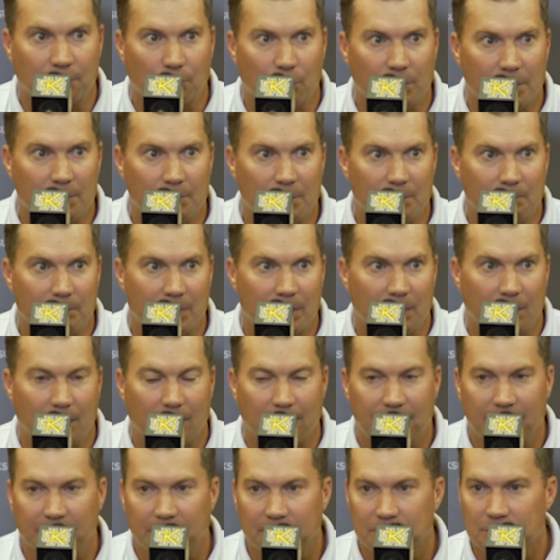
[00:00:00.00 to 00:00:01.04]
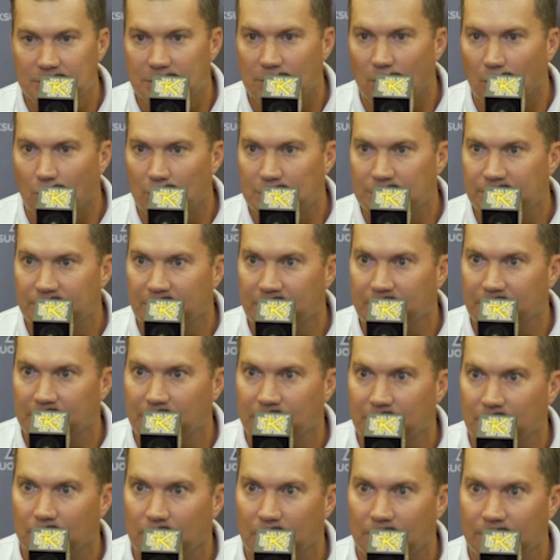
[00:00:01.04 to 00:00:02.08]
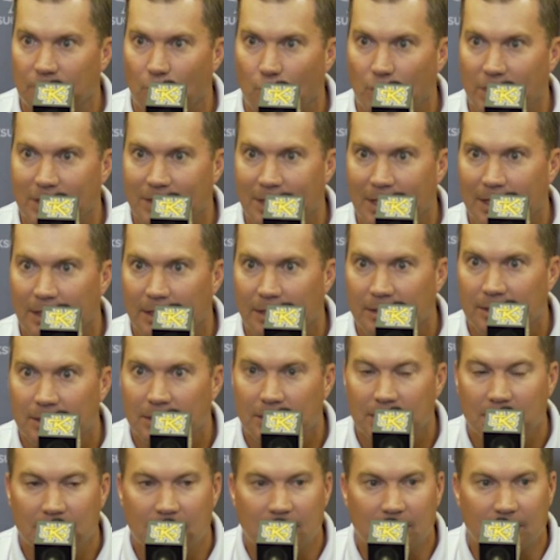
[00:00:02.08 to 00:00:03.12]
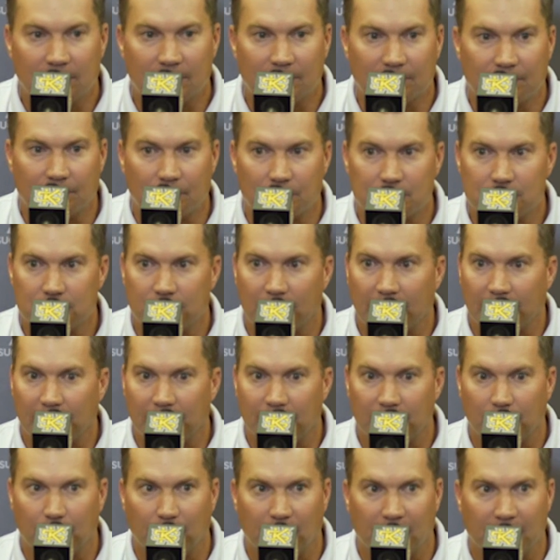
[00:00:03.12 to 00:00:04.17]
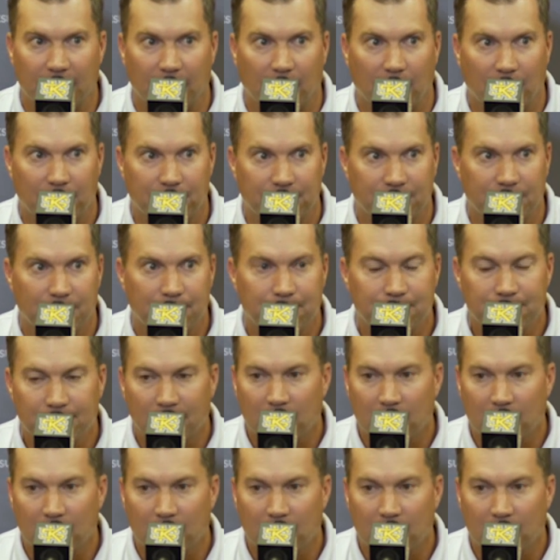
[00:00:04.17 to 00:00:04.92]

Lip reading: to William and Mary. I think the score was 52-49 in the first round of the playoffs.